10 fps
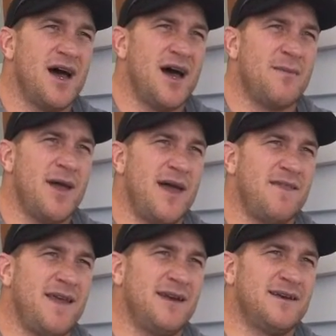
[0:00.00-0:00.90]

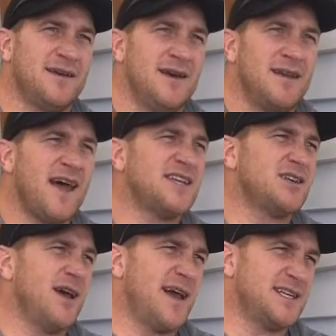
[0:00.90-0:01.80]
And then they,
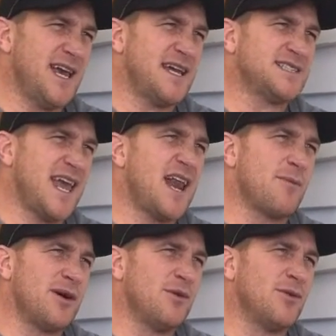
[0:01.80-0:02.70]
as
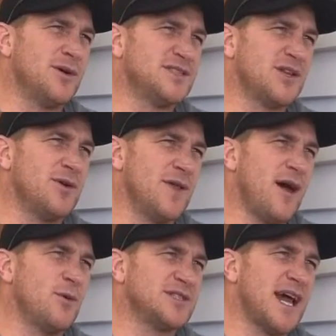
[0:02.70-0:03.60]
Canterbury always do,
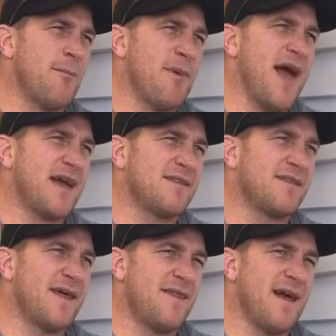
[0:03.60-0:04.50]
they always come back,
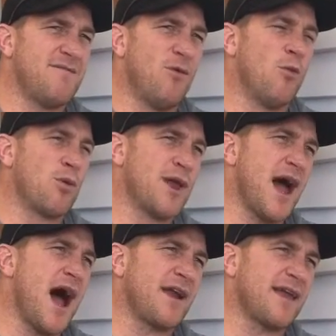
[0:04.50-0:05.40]
and they fought pretty
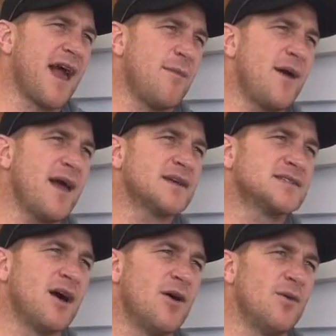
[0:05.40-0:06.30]
hard and came back.
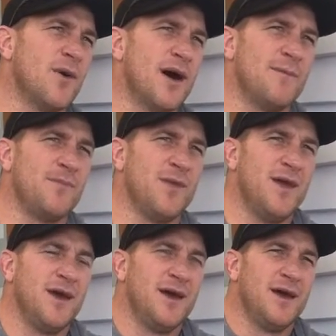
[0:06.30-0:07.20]
So
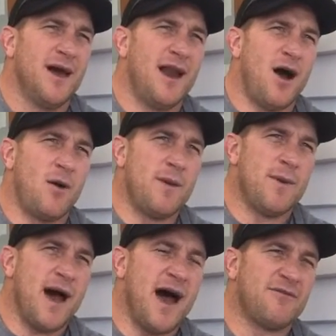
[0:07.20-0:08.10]
I
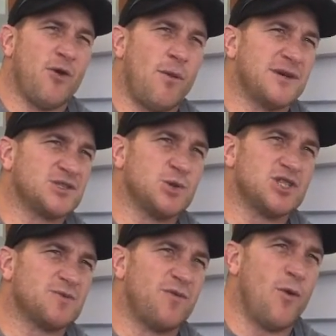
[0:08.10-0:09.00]
remember at half time, they scored
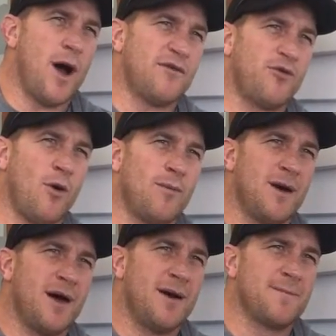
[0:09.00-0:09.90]
just before half time.